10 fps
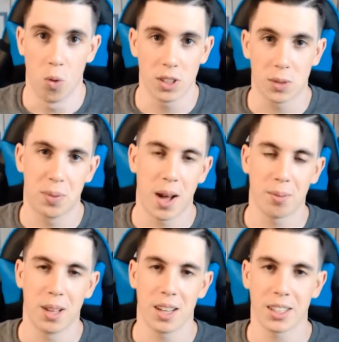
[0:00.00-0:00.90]
What's
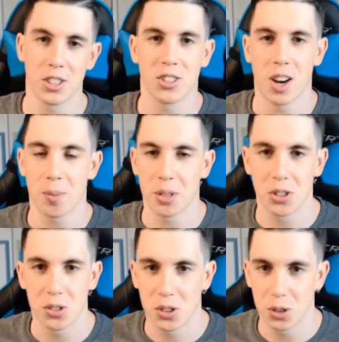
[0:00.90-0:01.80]
pop, locking, and dropping,
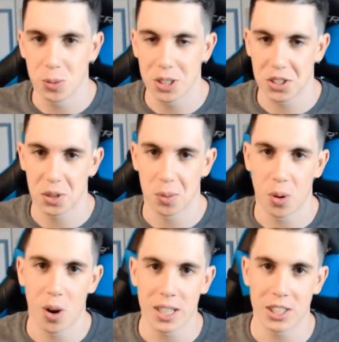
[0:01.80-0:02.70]
YouTube? It's your
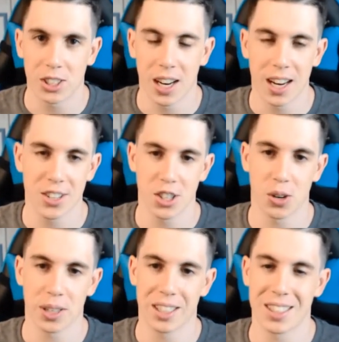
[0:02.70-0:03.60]
boy G.I.
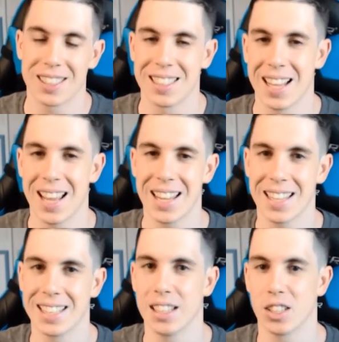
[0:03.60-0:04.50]
Joe here, and today
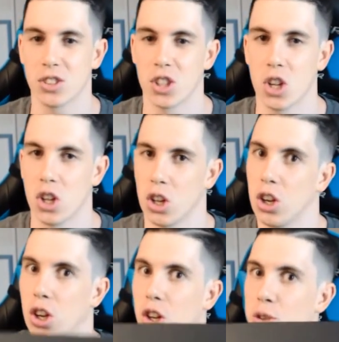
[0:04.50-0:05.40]
is
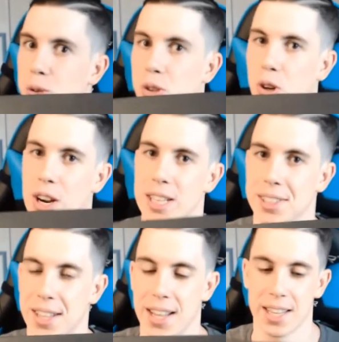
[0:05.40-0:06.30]
Loot
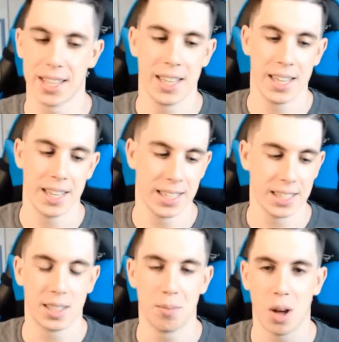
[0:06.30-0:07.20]
Crate Day. It
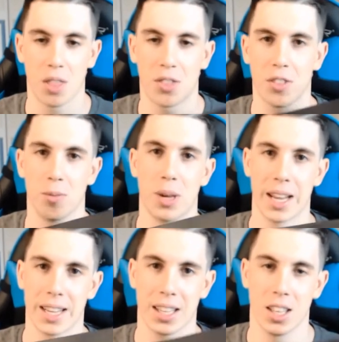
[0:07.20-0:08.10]
is the month of
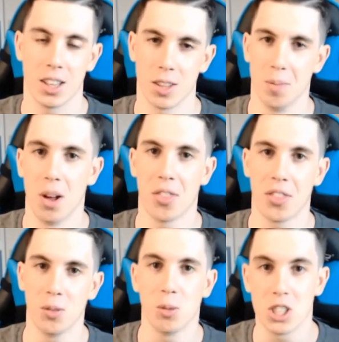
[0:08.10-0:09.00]
May, the
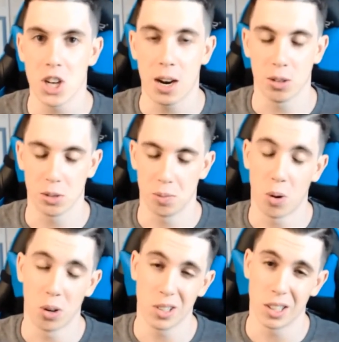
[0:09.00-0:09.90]
month in which I was
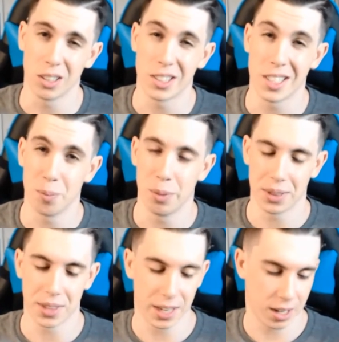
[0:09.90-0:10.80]
born. Little
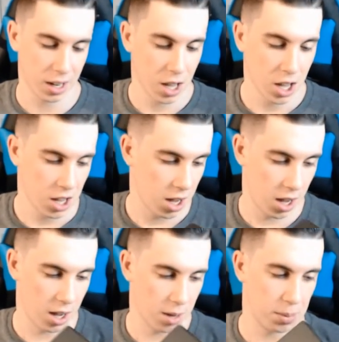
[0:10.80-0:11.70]
tidbit there.
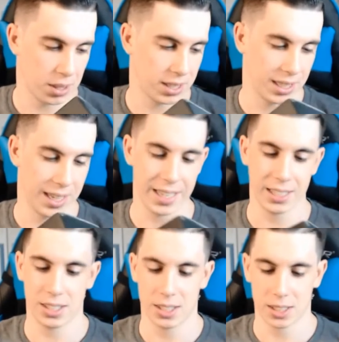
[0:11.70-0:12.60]
But
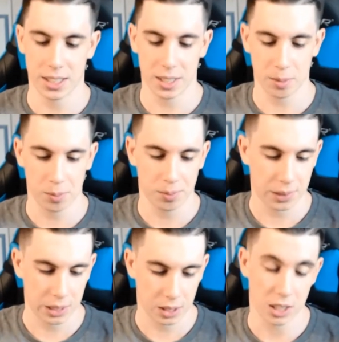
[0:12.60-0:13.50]
today's theme,
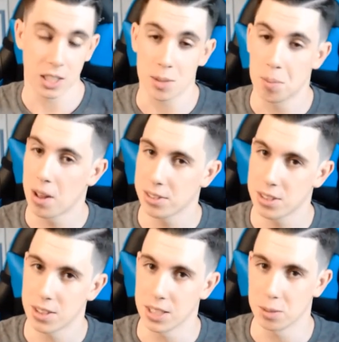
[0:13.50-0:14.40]
this month's
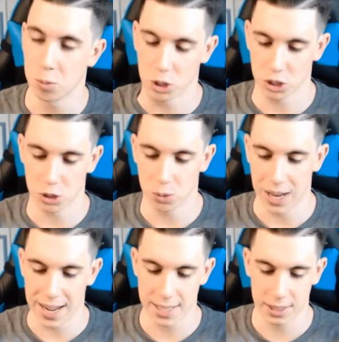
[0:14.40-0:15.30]
theme, was
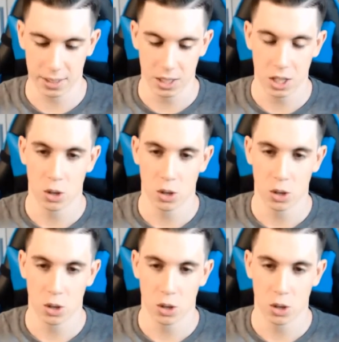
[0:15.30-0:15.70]
Unite.